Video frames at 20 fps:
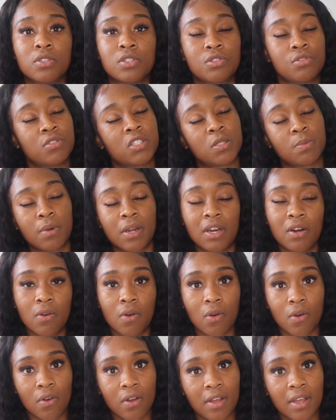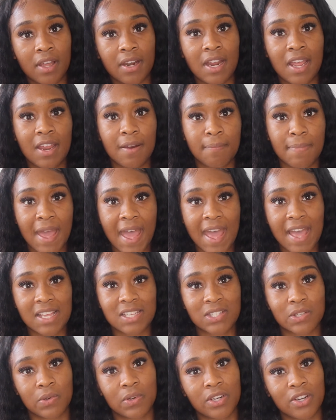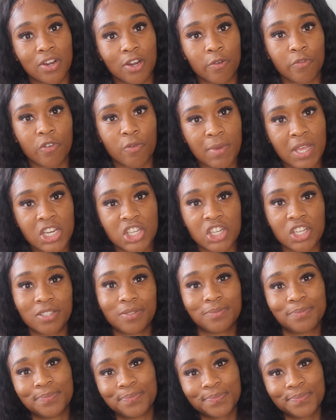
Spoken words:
to spread on and pass on your information.